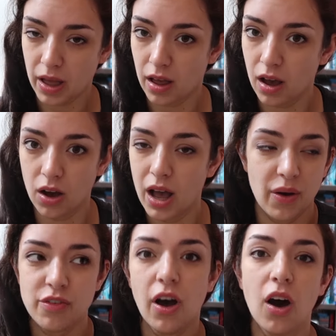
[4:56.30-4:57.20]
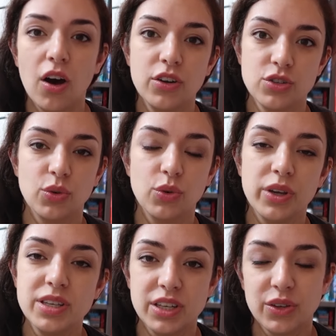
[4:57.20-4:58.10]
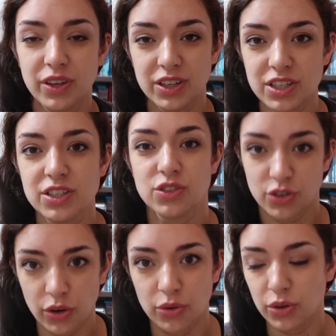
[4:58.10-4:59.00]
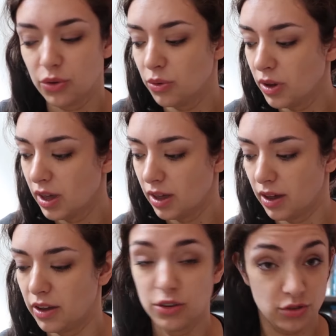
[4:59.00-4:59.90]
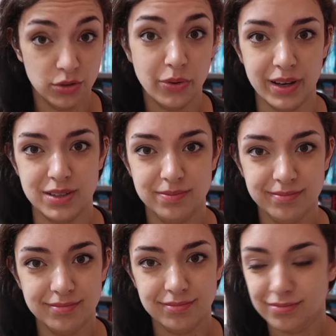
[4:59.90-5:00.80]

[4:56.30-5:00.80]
However hard or easy you think it is, go you. And you're doing great.